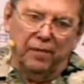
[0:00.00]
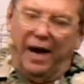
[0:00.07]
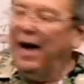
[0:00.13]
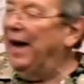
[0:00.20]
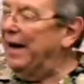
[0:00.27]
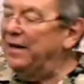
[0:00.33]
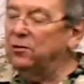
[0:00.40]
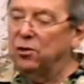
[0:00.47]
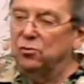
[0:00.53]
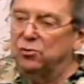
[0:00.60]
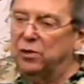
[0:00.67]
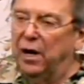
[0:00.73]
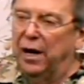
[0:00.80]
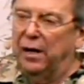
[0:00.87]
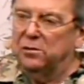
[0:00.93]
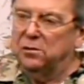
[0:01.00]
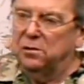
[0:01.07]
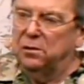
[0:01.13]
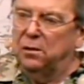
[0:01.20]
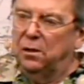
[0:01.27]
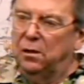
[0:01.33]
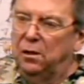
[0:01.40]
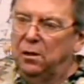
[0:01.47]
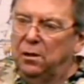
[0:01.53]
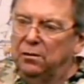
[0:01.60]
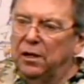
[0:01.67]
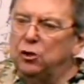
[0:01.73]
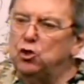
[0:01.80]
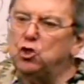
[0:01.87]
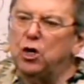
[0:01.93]
I hate those guys.
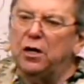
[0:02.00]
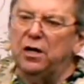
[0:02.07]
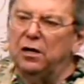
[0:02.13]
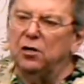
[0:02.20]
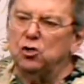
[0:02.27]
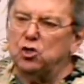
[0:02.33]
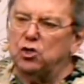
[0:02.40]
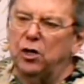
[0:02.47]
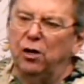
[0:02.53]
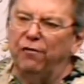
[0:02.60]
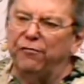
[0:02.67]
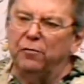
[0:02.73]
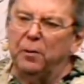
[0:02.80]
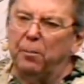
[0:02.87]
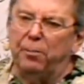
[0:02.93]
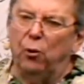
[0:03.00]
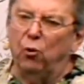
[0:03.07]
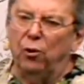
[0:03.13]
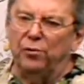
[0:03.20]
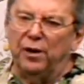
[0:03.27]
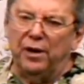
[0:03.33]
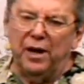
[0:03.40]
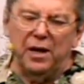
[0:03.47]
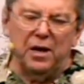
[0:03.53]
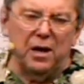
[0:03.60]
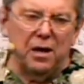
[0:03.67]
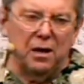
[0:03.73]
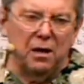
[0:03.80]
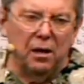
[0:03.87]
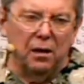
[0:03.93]
They cheat and steal from the poor and the
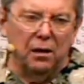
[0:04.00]
needy